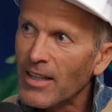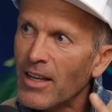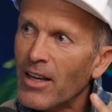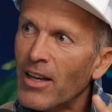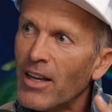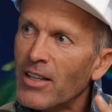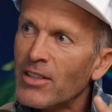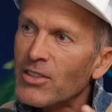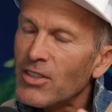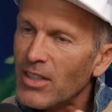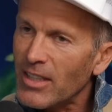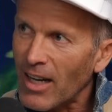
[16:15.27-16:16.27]
Mm
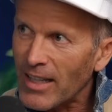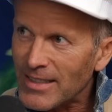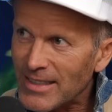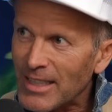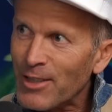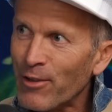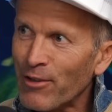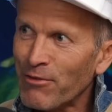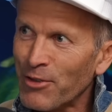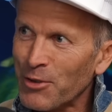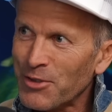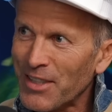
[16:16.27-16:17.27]
to the idea
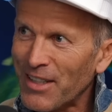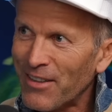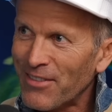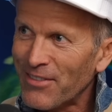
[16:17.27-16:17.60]
of yourself.